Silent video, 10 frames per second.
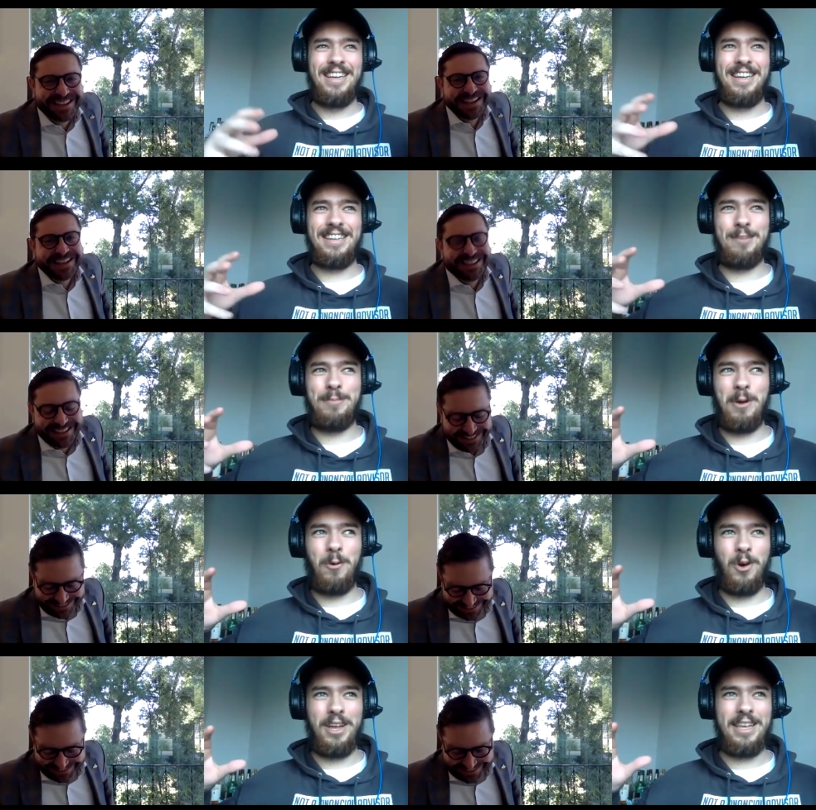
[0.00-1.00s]
Speaker 1: a little bit
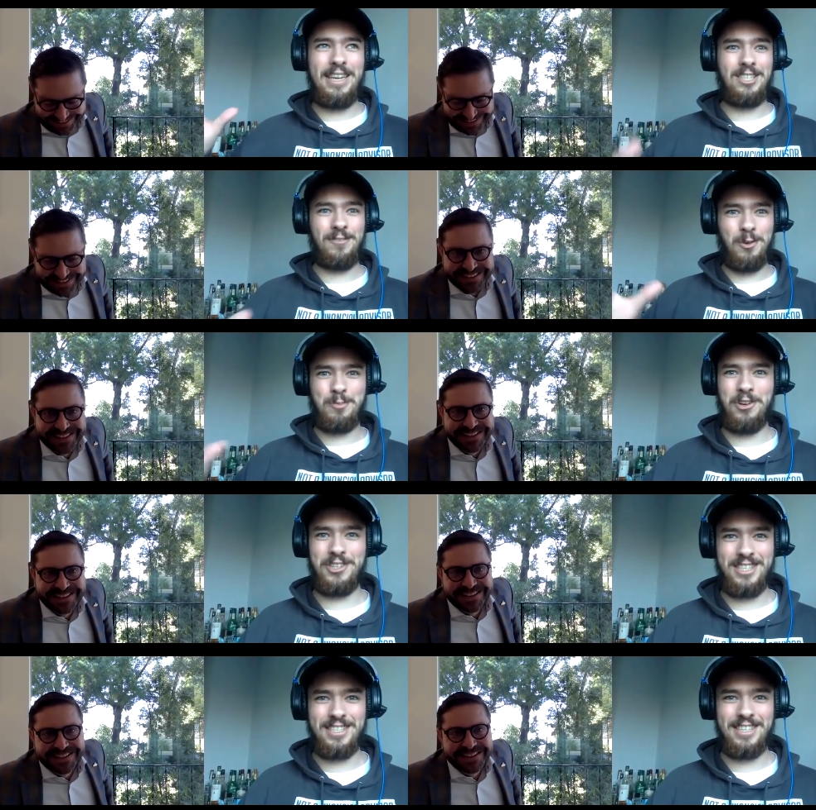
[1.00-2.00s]
about why each of those
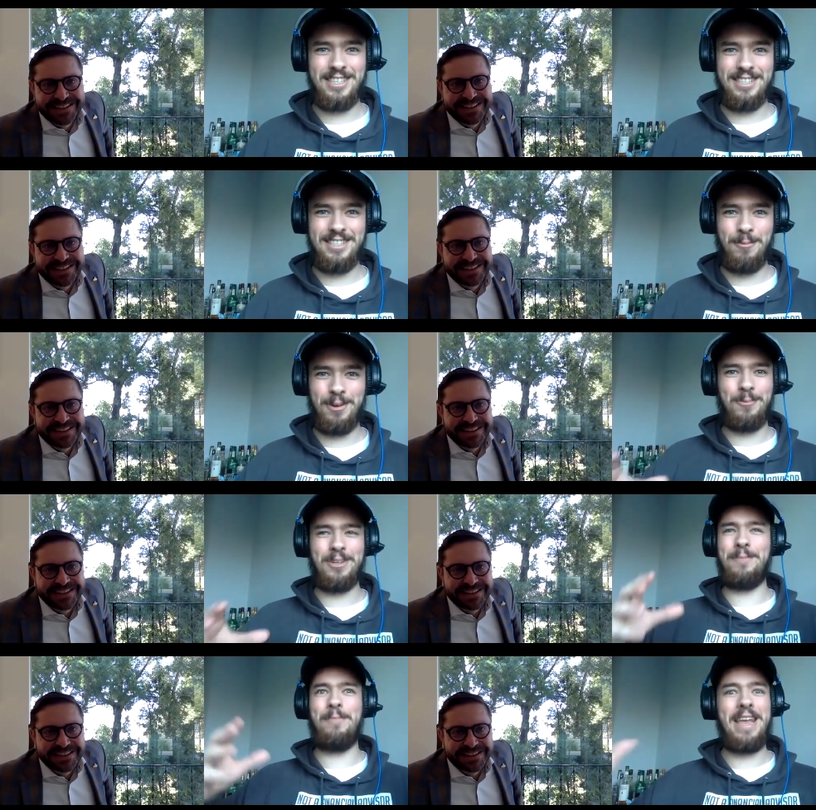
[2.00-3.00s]
products exist and what,
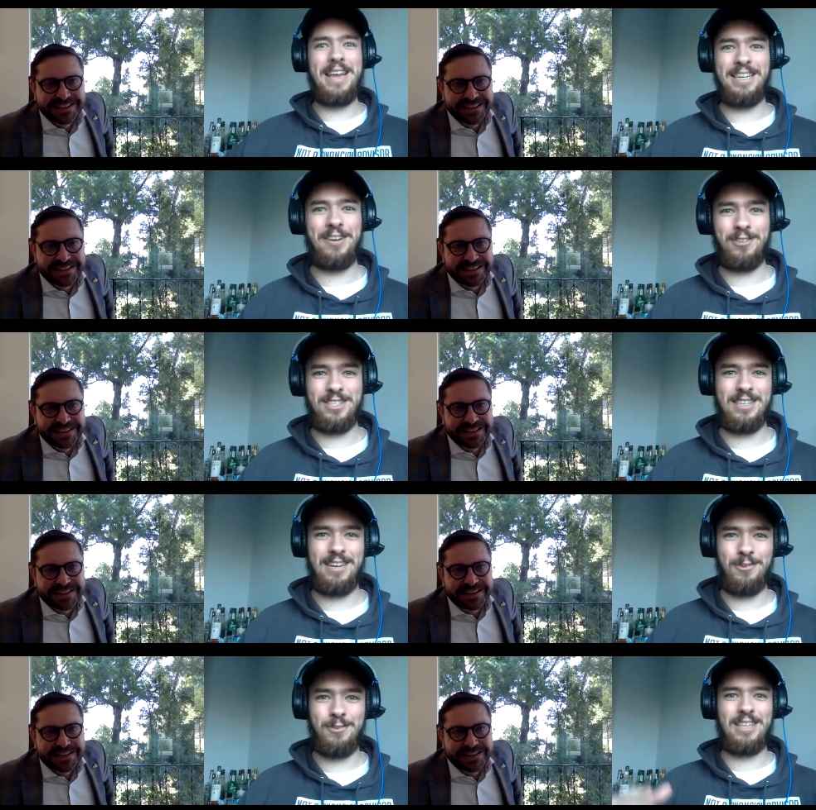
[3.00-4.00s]
what the main differences
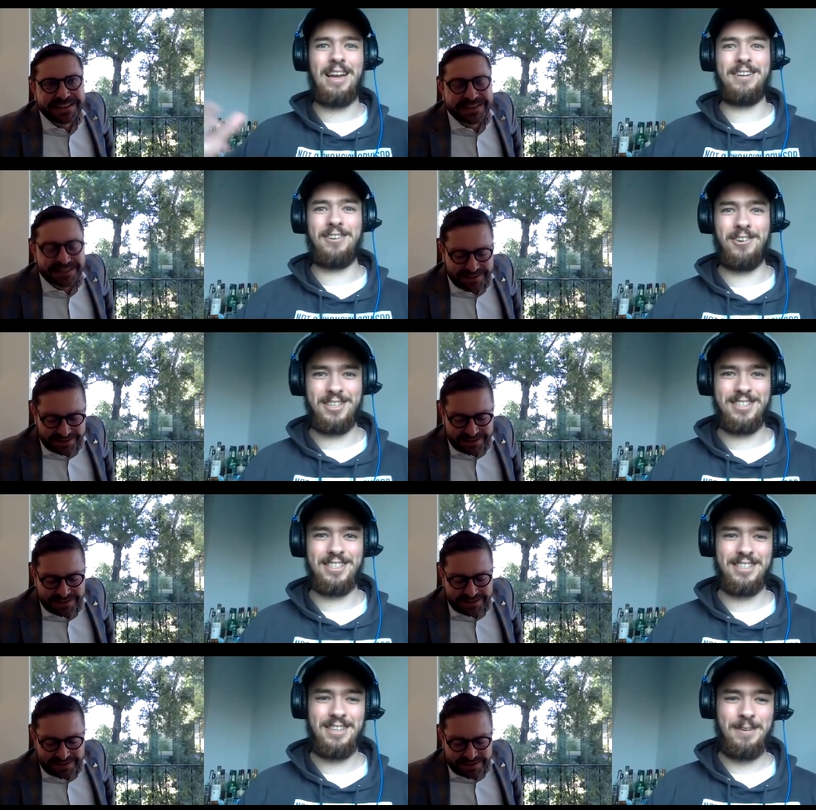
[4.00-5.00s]
are, who the target audience
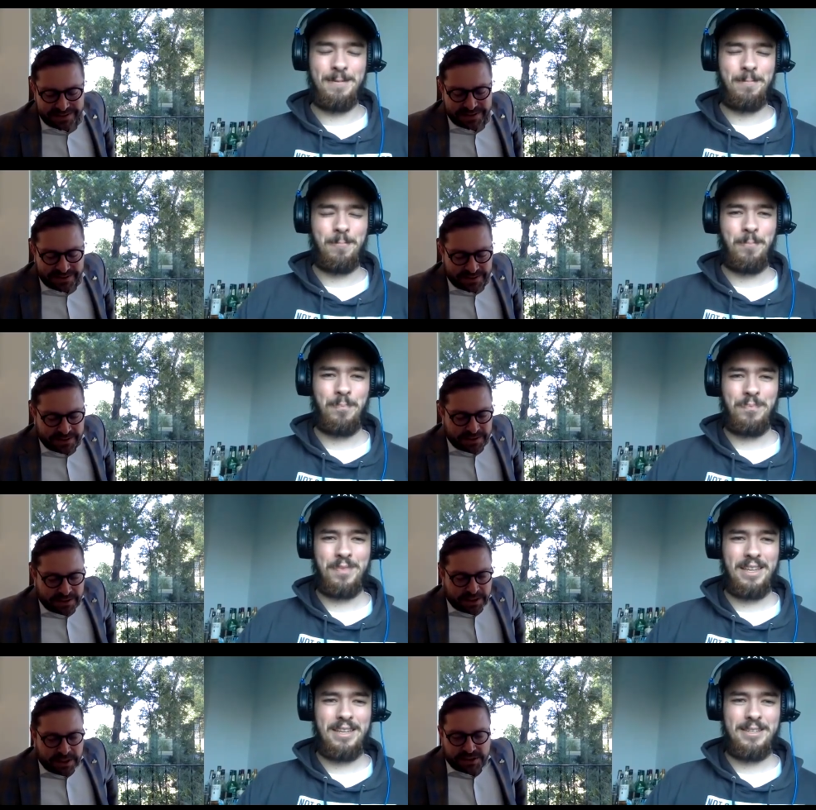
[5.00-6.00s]
is.
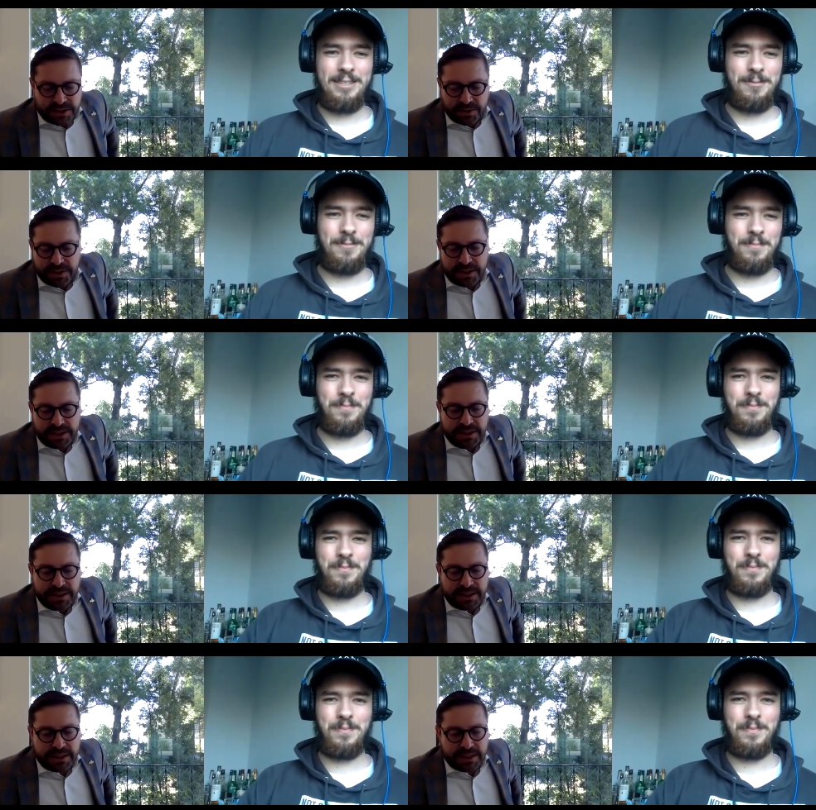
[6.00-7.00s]
Speaker 2: So
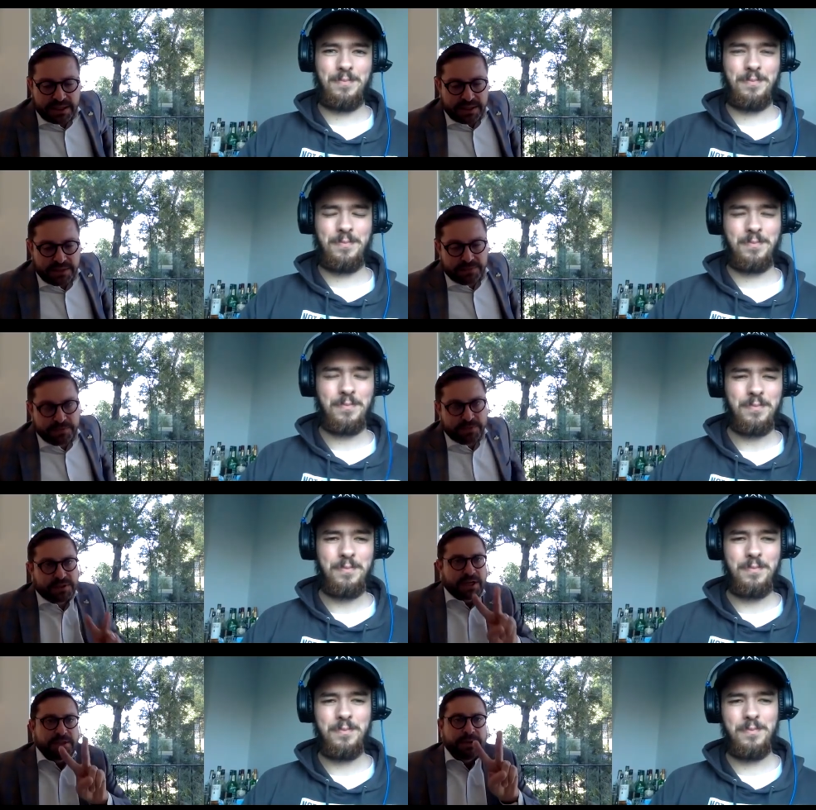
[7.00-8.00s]
the uh, you, have
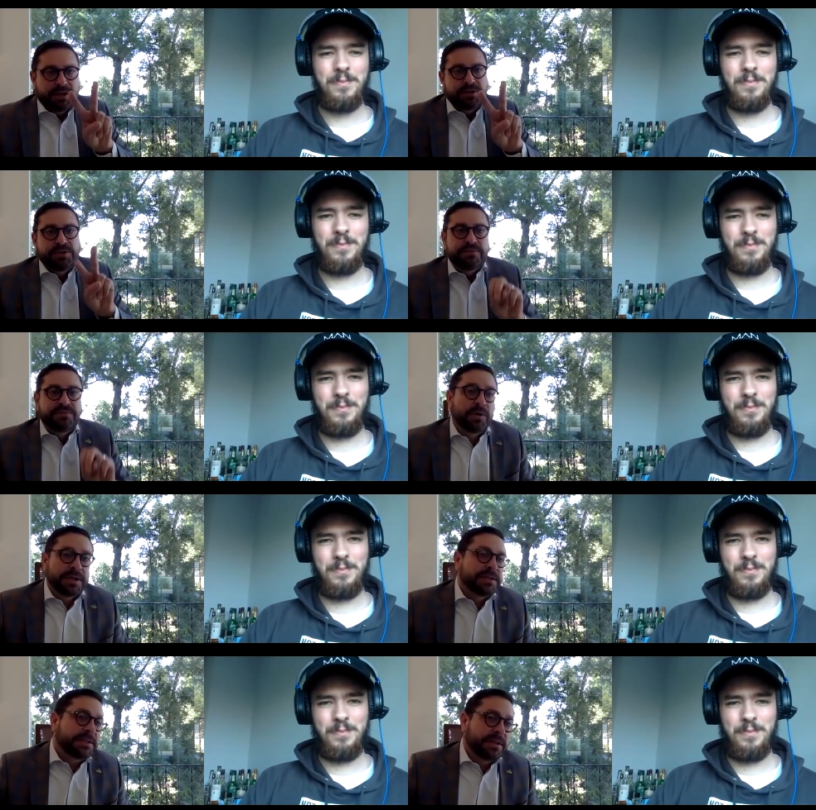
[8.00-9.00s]
talked about our two
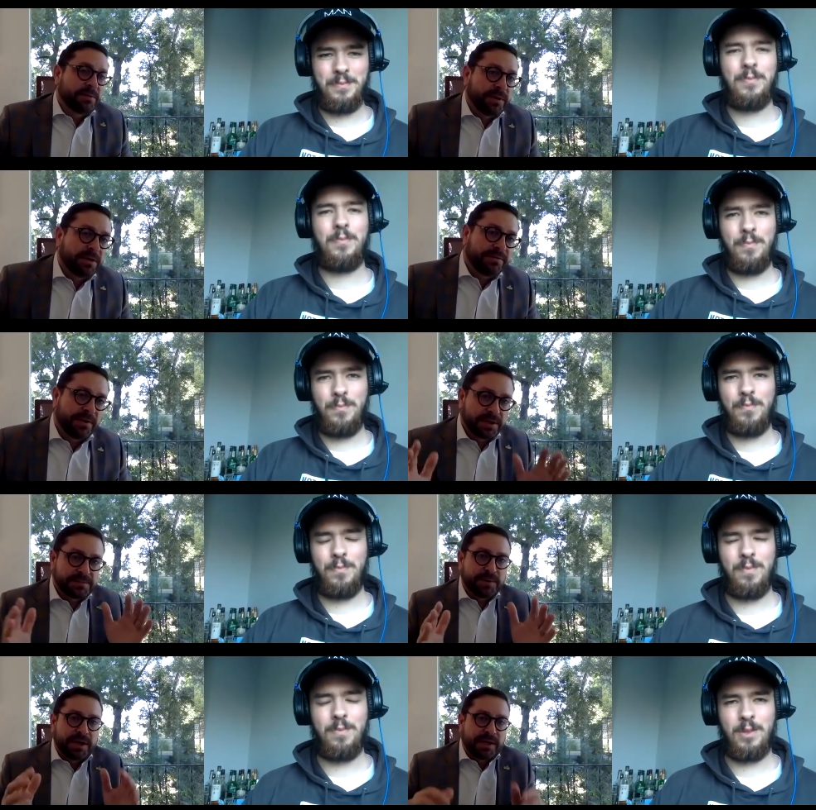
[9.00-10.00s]
focus, real
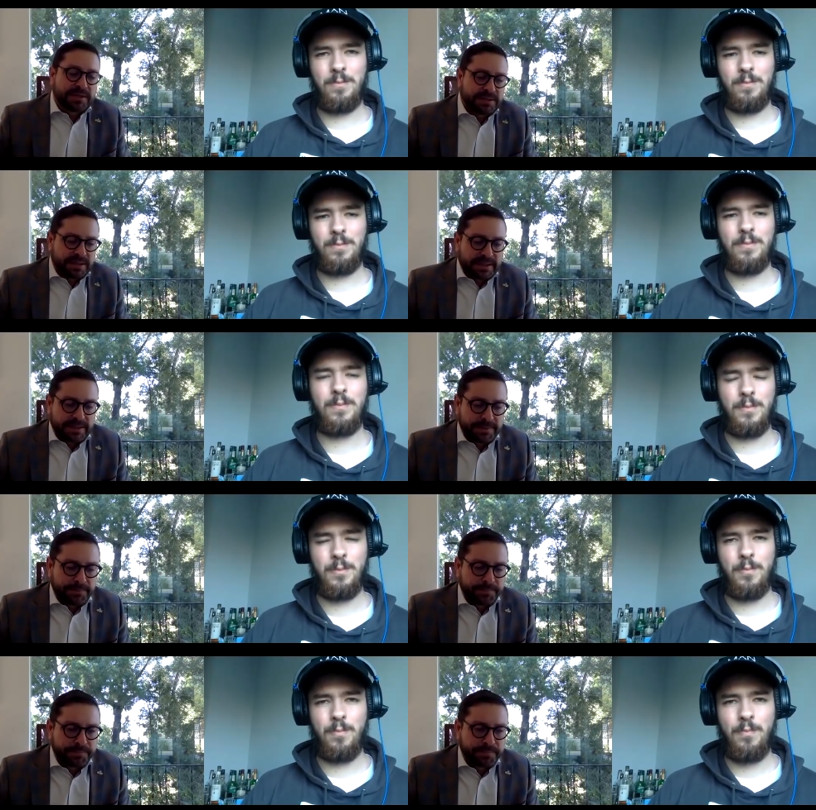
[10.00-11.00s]
focus products.
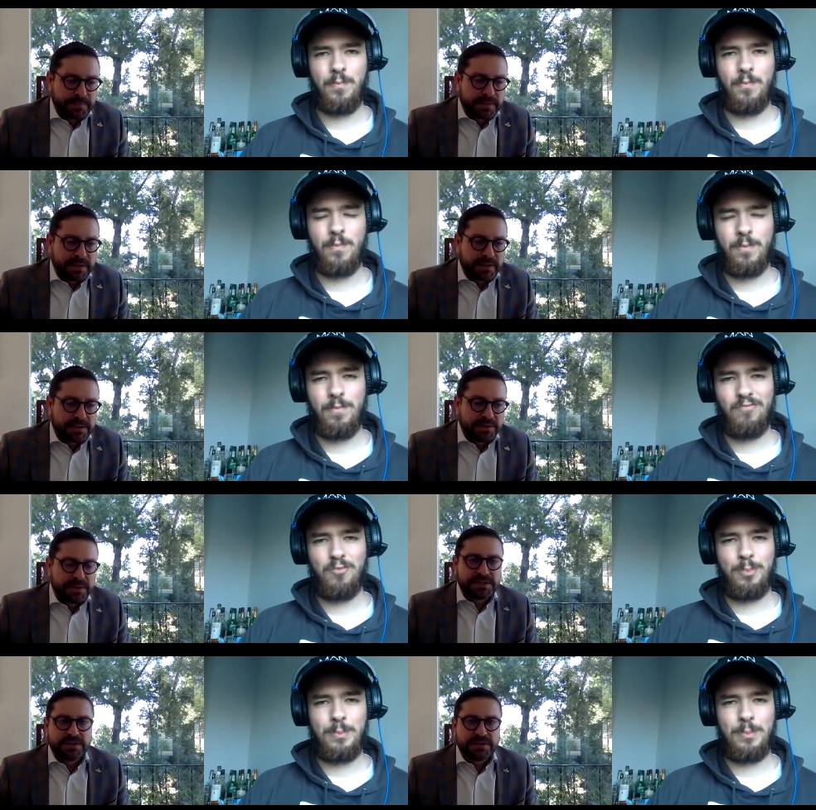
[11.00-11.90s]
Um, so these